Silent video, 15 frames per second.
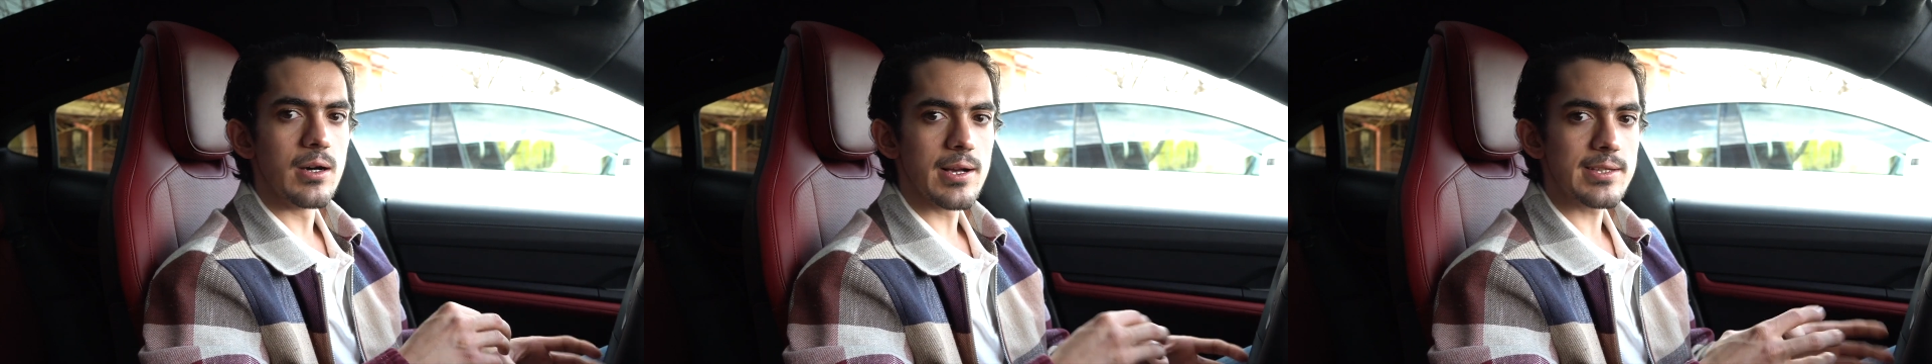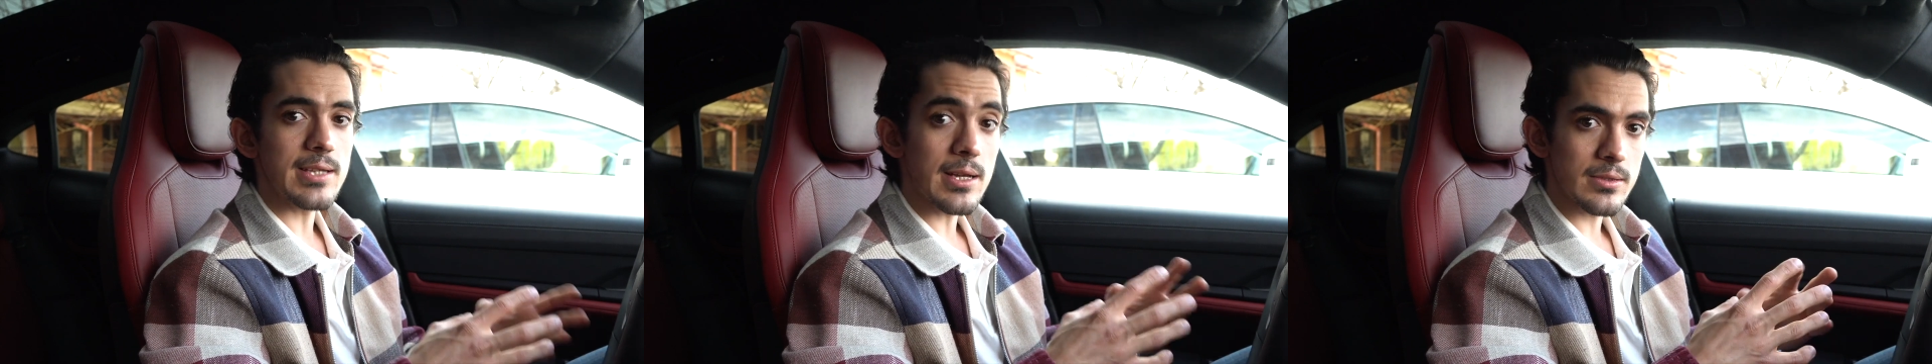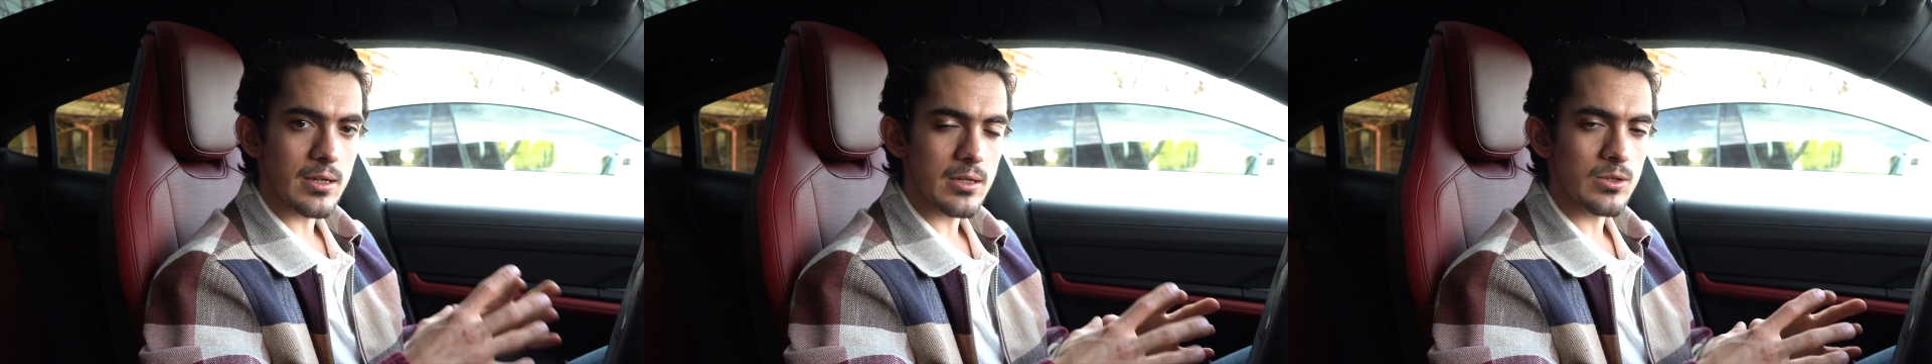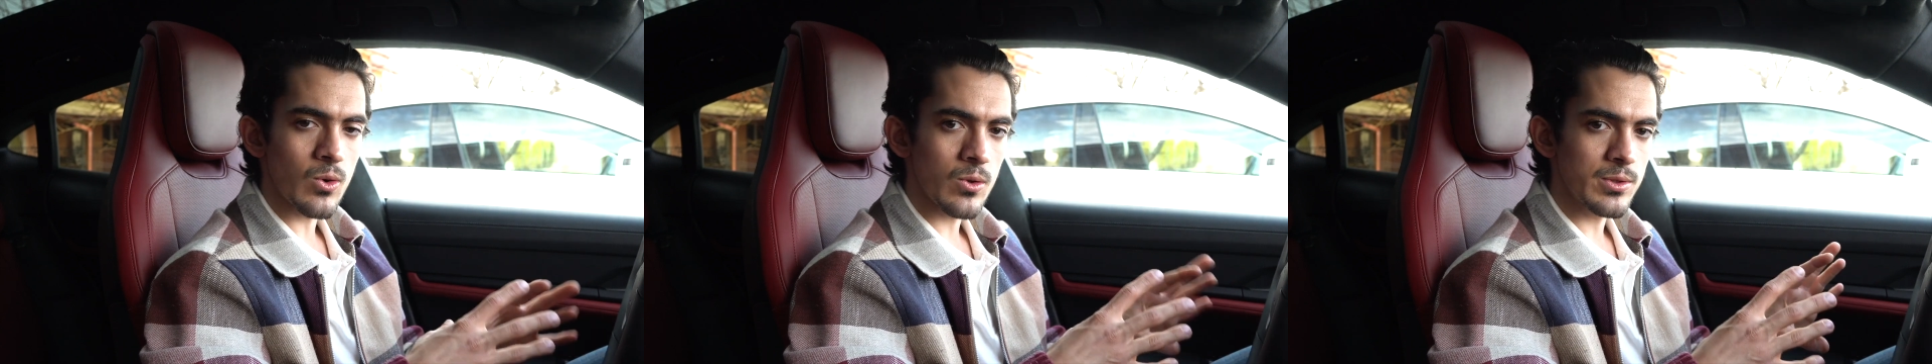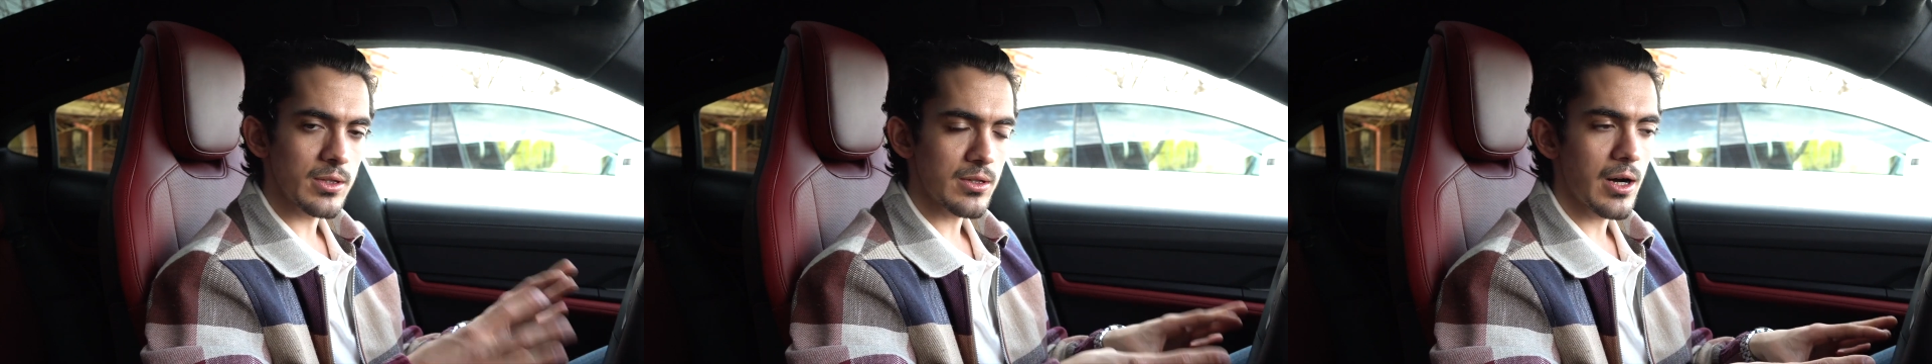standard
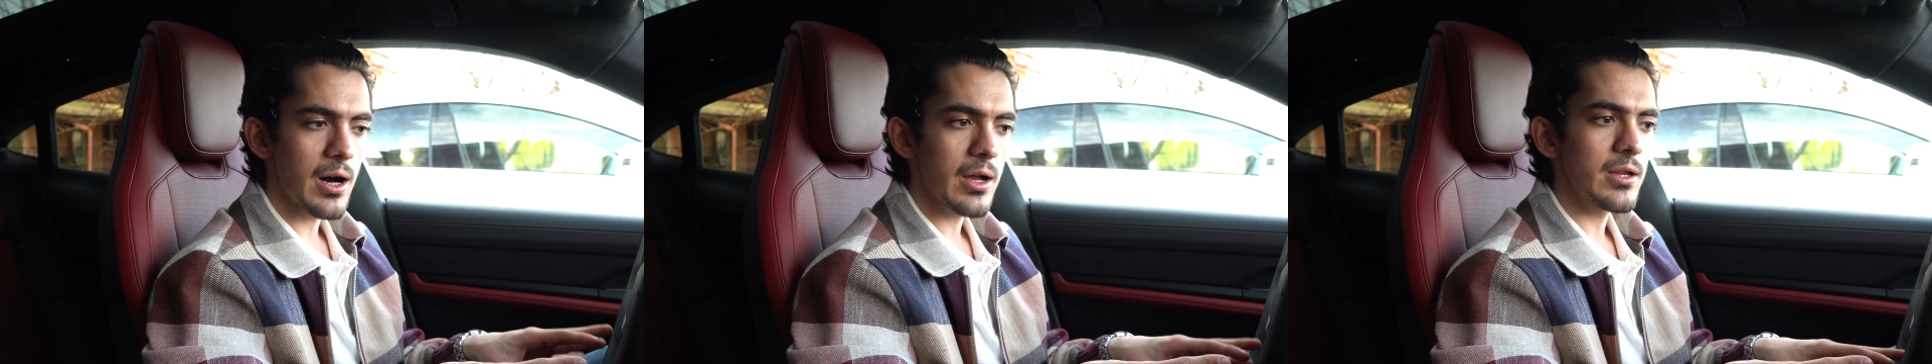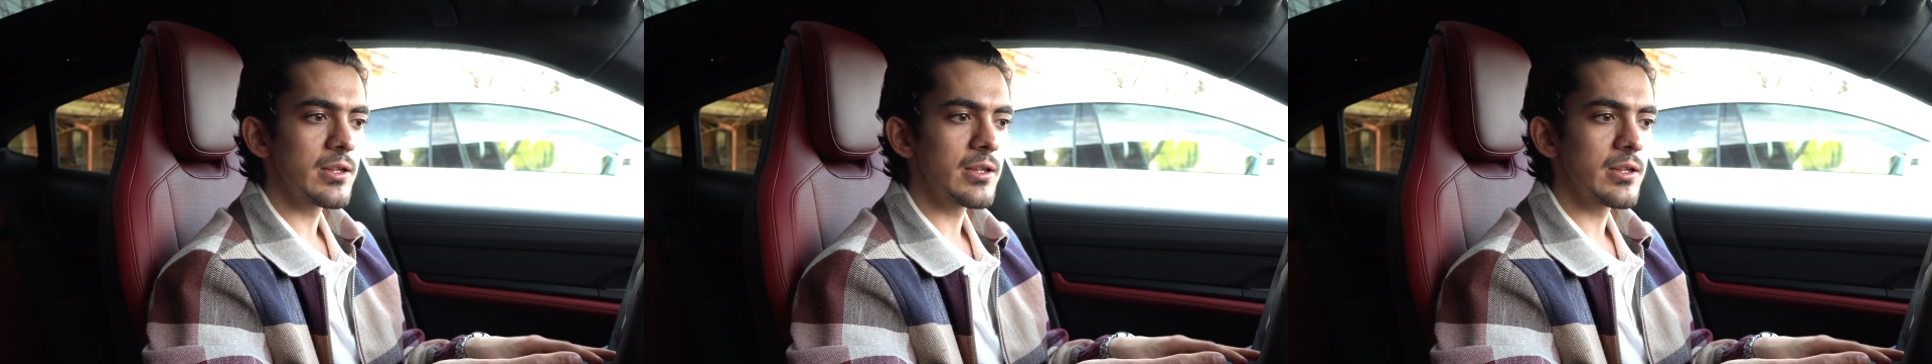on the car,